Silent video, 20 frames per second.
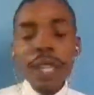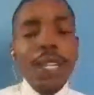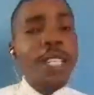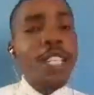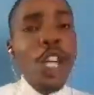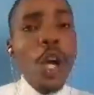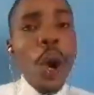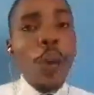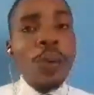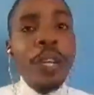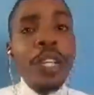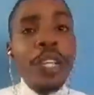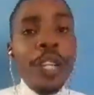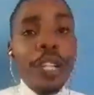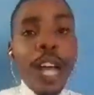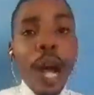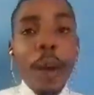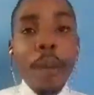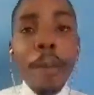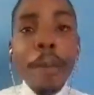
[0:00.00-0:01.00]
The
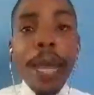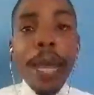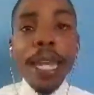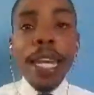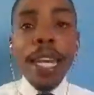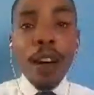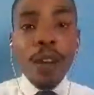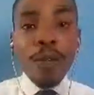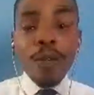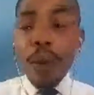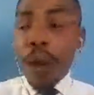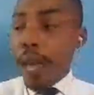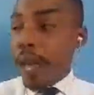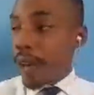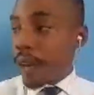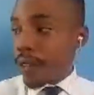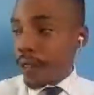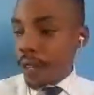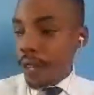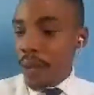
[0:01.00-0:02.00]
original meaning of
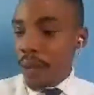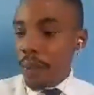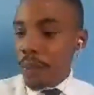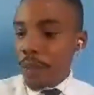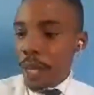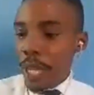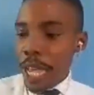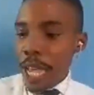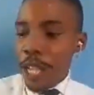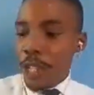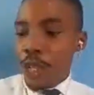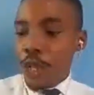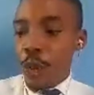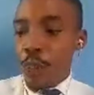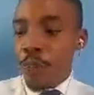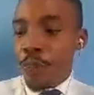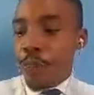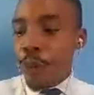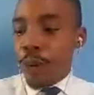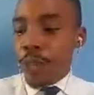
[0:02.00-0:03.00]
wealth is to
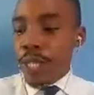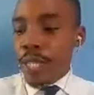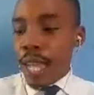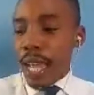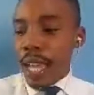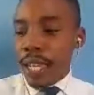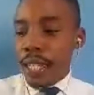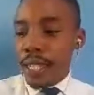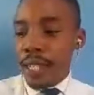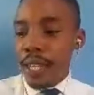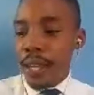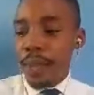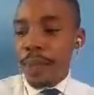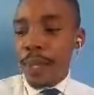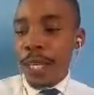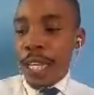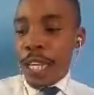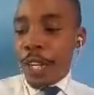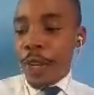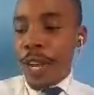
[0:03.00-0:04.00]
possess
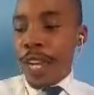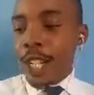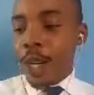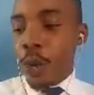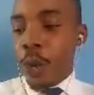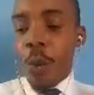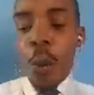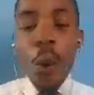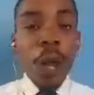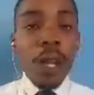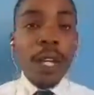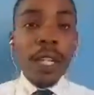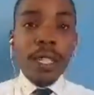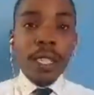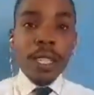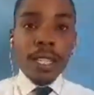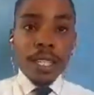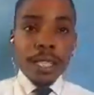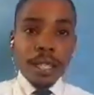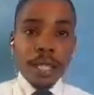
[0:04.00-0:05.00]
great
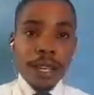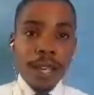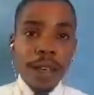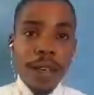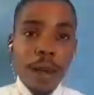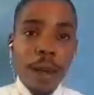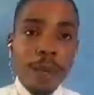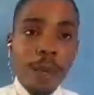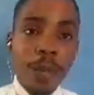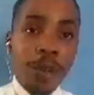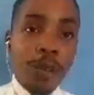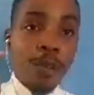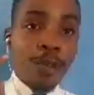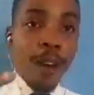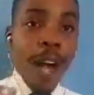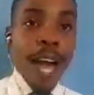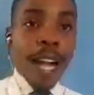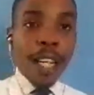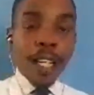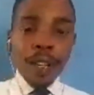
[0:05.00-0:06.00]
qualities,
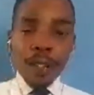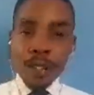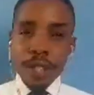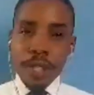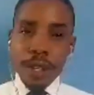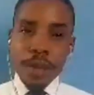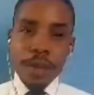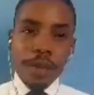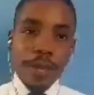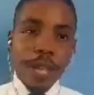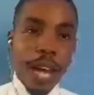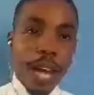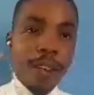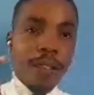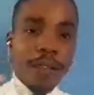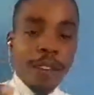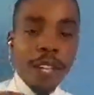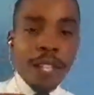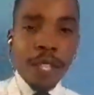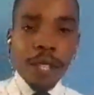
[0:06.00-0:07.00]
values, and
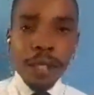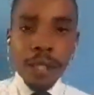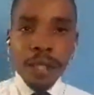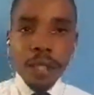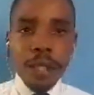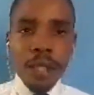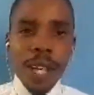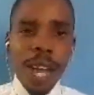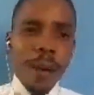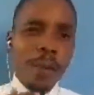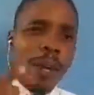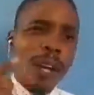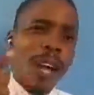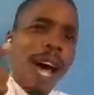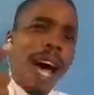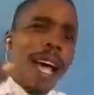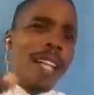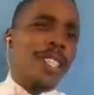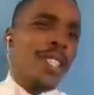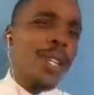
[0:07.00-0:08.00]
virtues. I want to
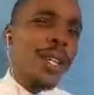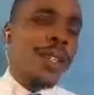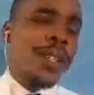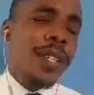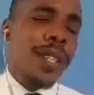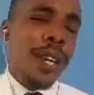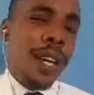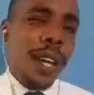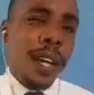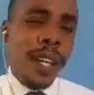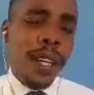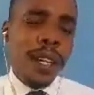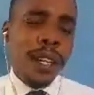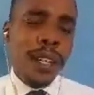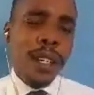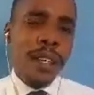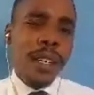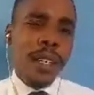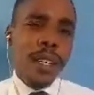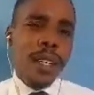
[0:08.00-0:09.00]
ask you today,
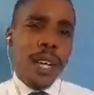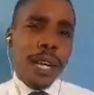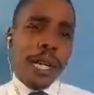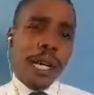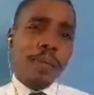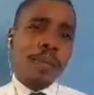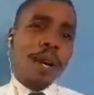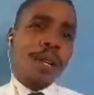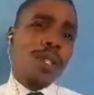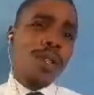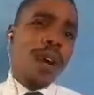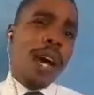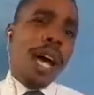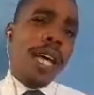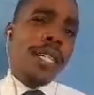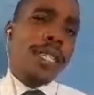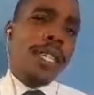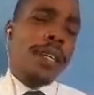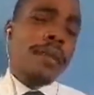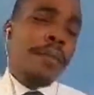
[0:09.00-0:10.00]
and I'm also
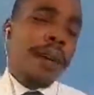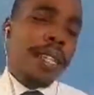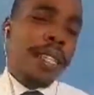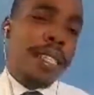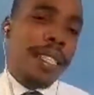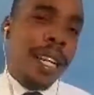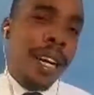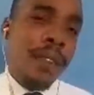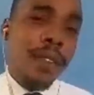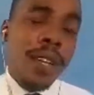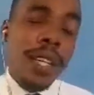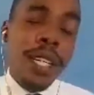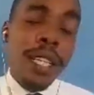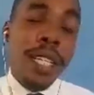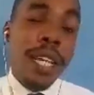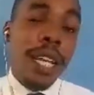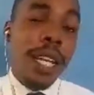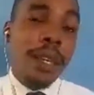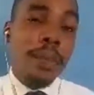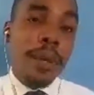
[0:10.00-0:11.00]
asking myself on a
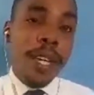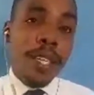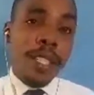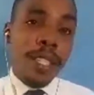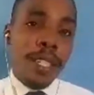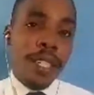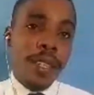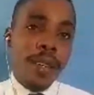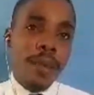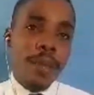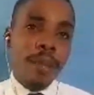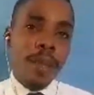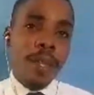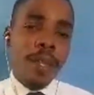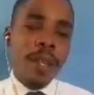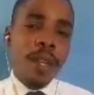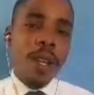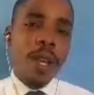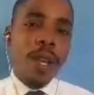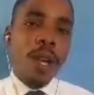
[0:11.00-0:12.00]
daily basis,
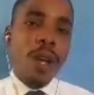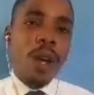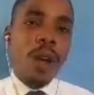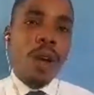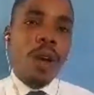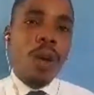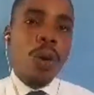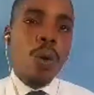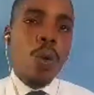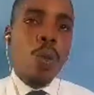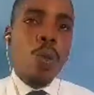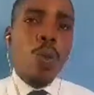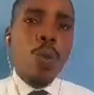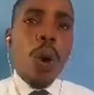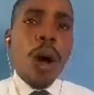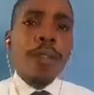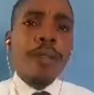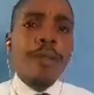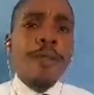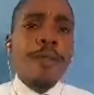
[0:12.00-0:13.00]

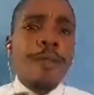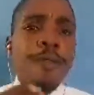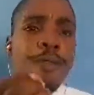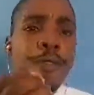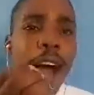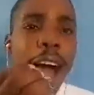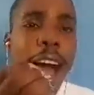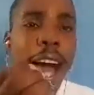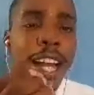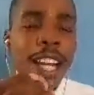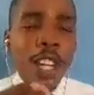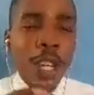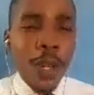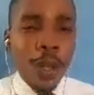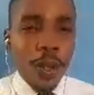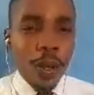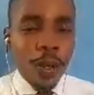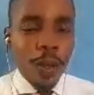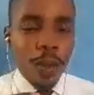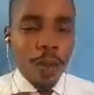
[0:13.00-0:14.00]
what value,